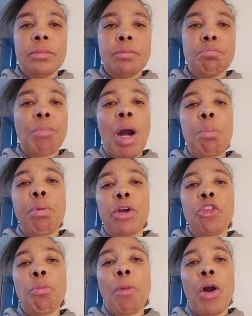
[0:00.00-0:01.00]
My
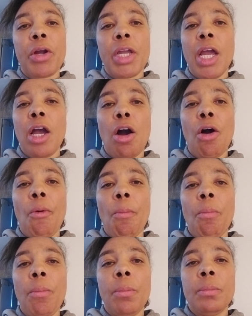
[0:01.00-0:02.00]
brother Markel
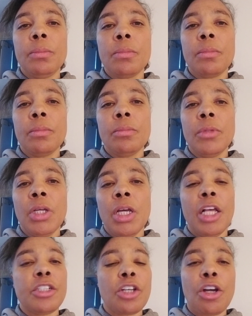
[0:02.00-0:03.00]

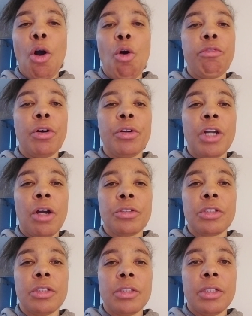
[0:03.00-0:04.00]
is a covert
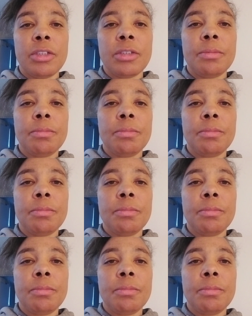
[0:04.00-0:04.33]
narcissist.